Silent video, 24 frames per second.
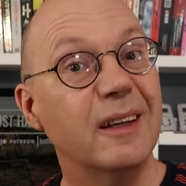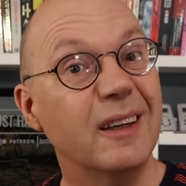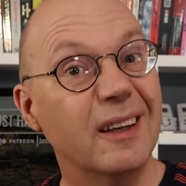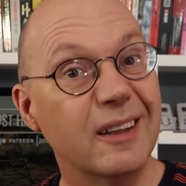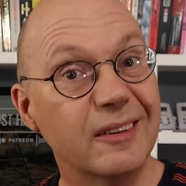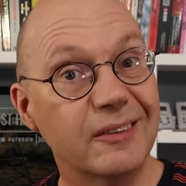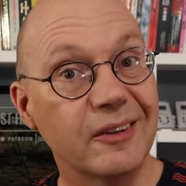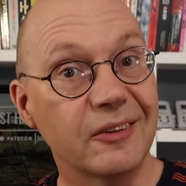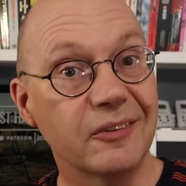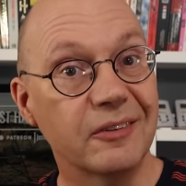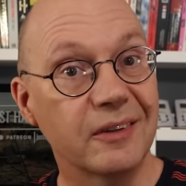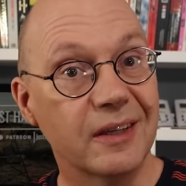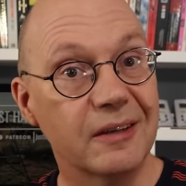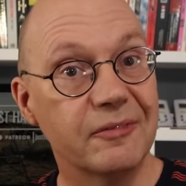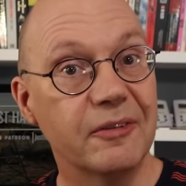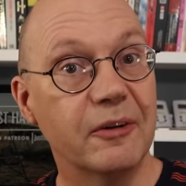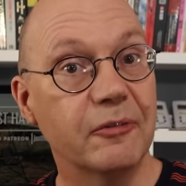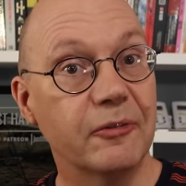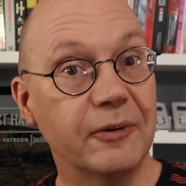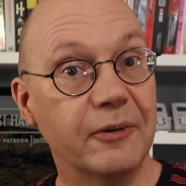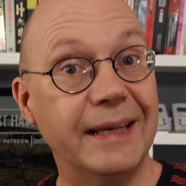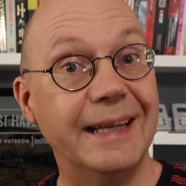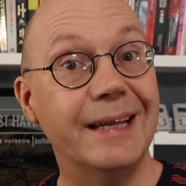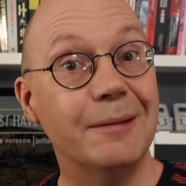and doesn't give
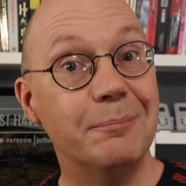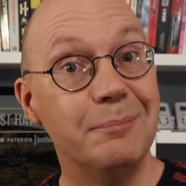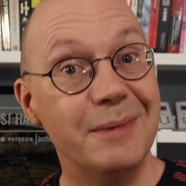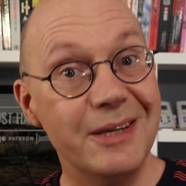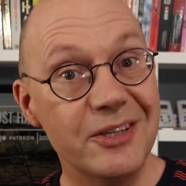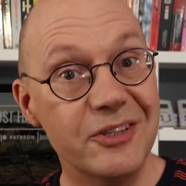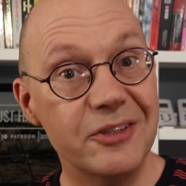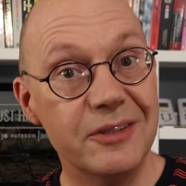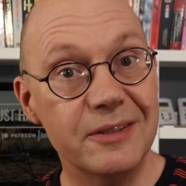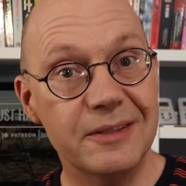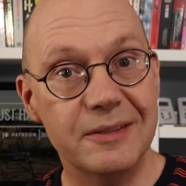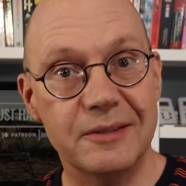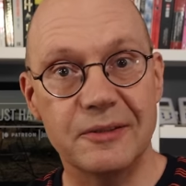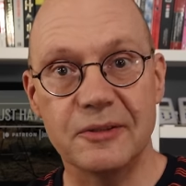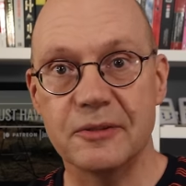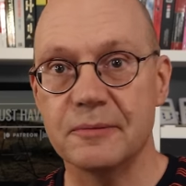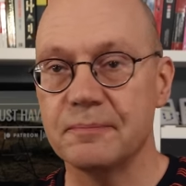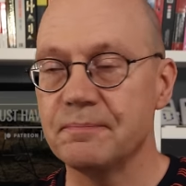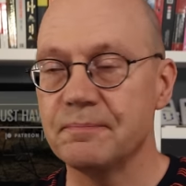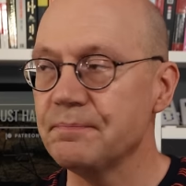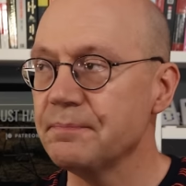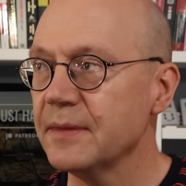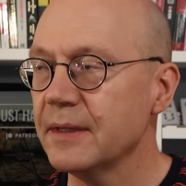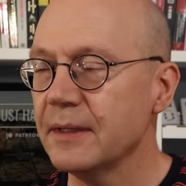off any emissions.
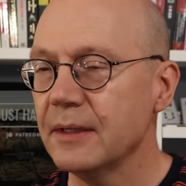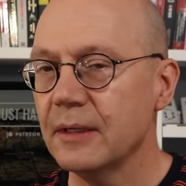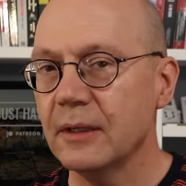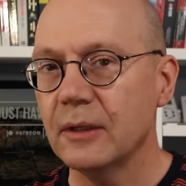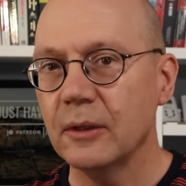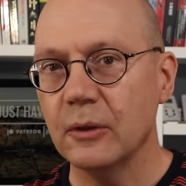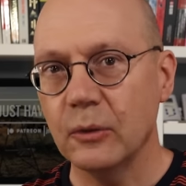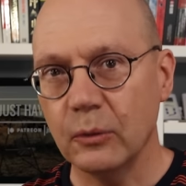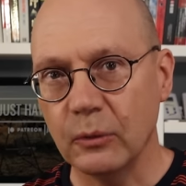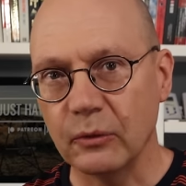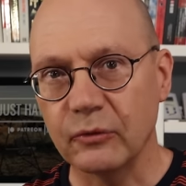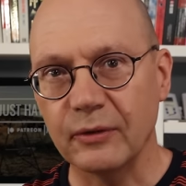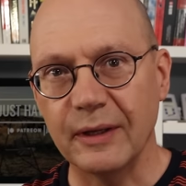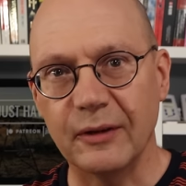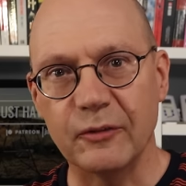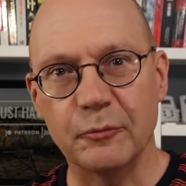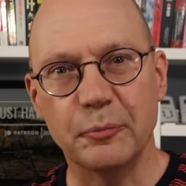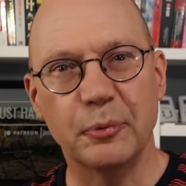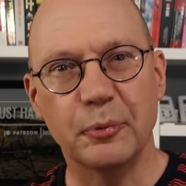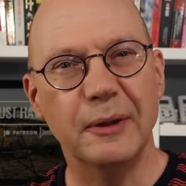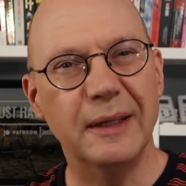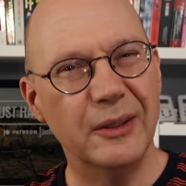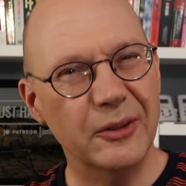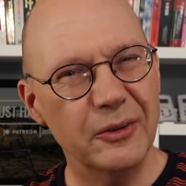All sounds
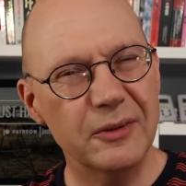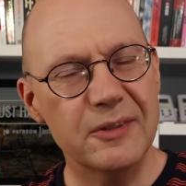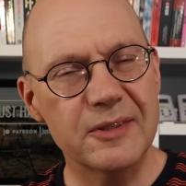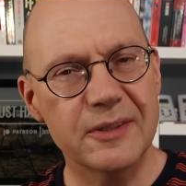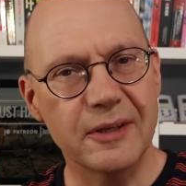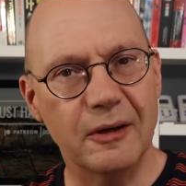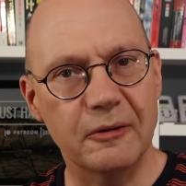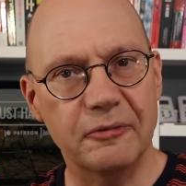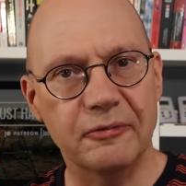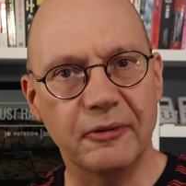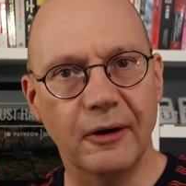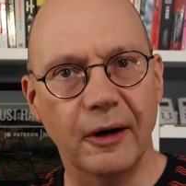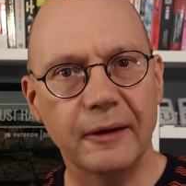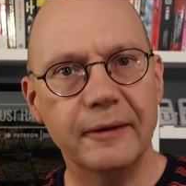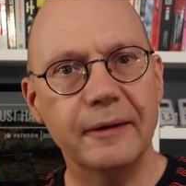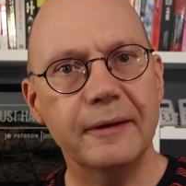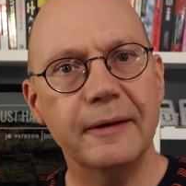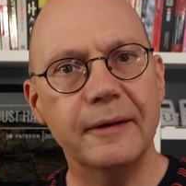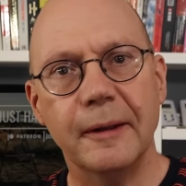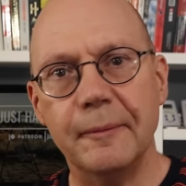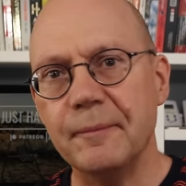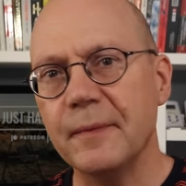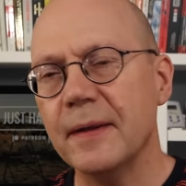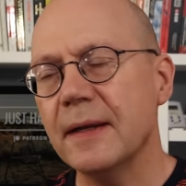pretty good so far,
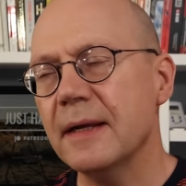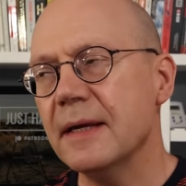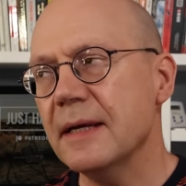doesn't it?